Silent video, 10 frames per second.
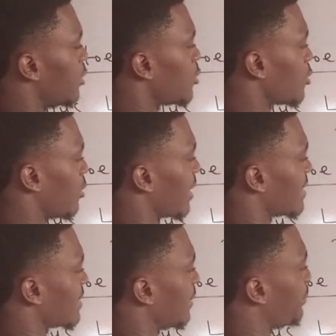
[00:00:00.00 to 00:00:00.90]
So
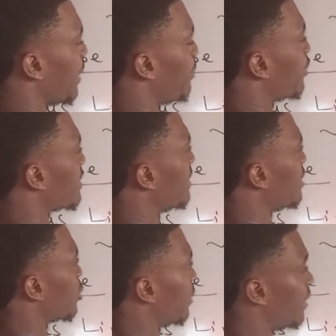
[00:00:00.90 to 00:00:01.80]
can simply put it
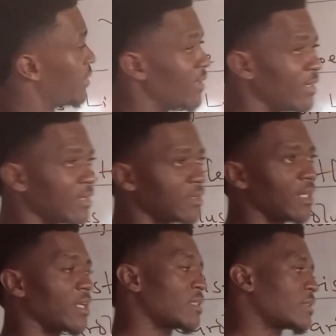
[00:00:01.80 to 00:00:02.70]
this way,
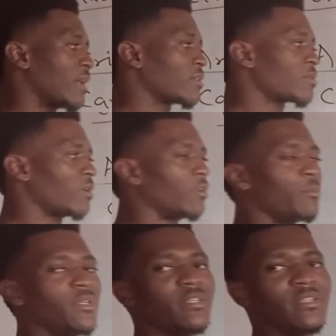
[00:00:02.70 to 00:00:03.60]
that
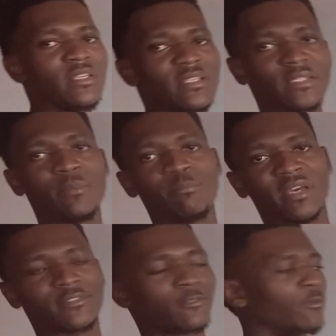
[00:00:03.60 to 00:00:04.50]
taxonomy is a
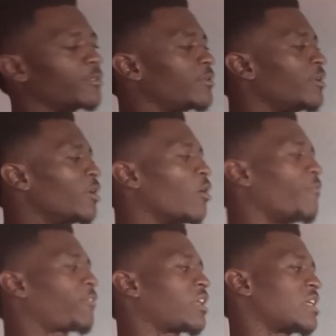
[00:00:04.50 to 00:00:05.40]
method
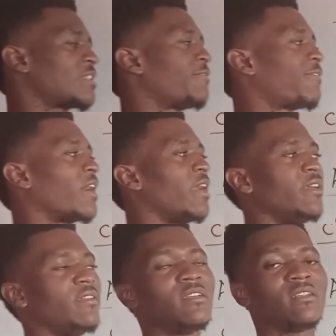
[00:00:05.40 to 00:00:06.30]
of
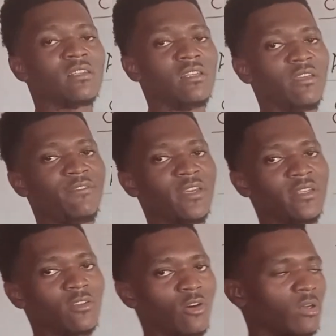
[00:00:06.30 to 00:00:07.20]
classifying
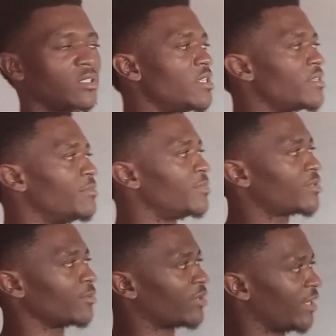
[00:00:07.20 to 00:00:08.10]
living organisms.